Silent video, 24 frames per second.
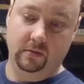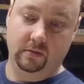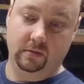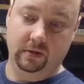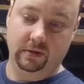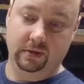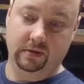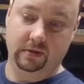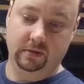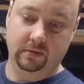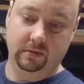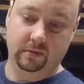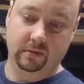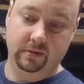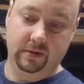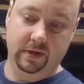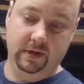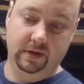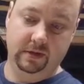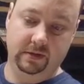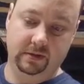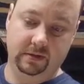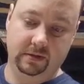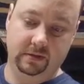We sewed
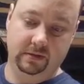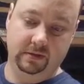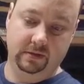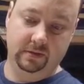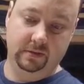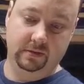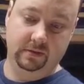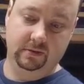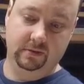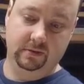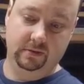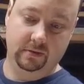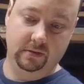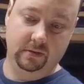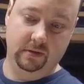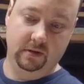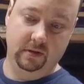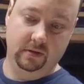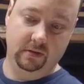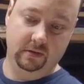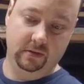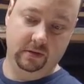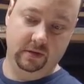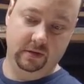this,
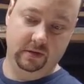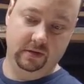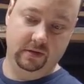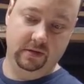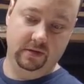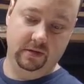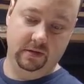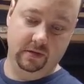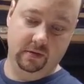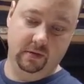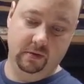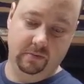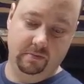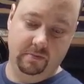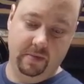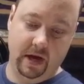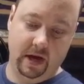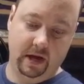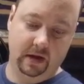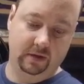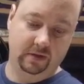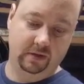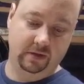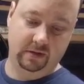and here's the old
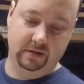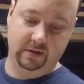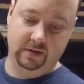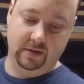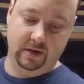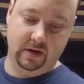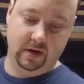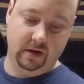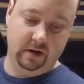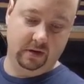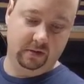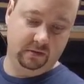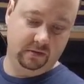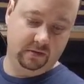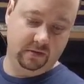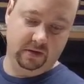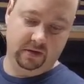patches there.